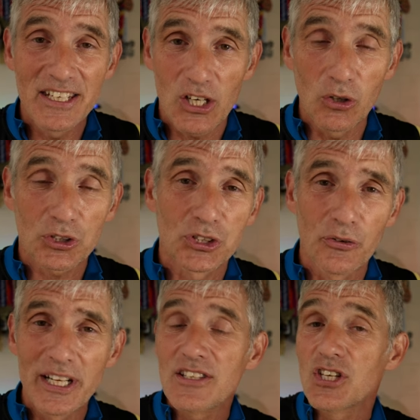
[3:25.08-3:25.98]
and
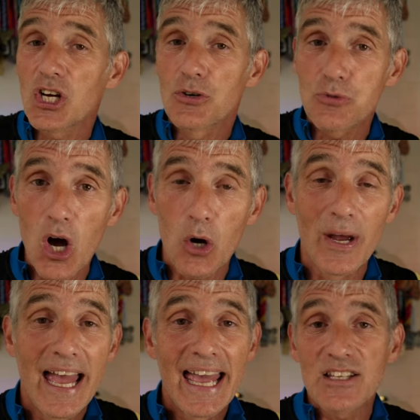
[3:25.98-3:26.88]
ultra running to
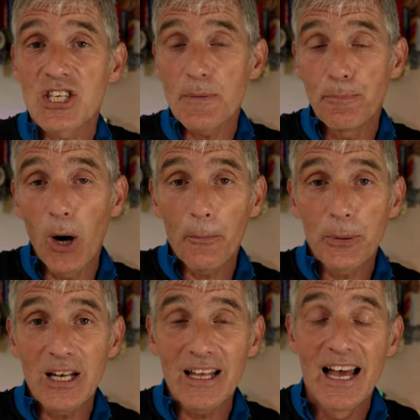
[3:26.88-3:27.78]
grow into the
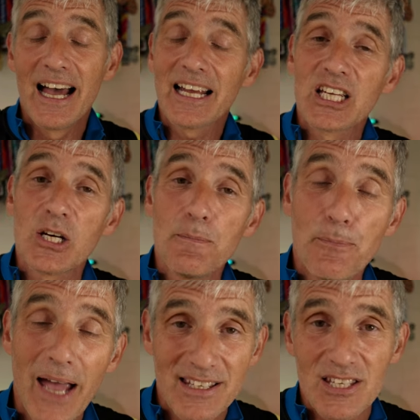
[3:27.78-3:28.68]
popular and
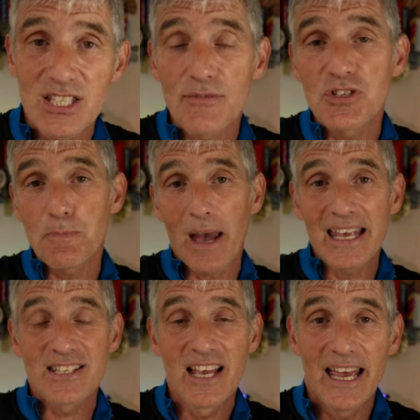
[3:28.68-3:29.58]
competitive
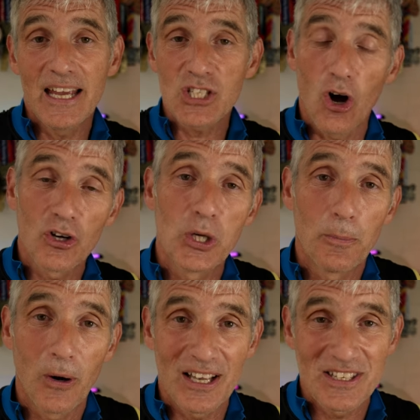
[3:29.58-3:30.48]
space it
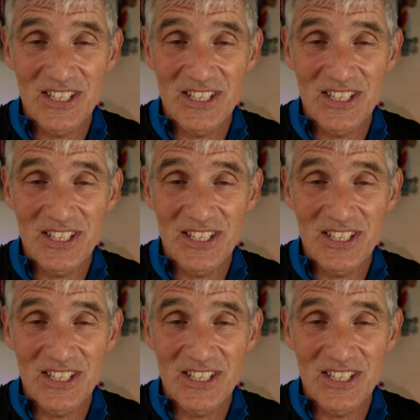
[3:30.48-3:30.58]
occupies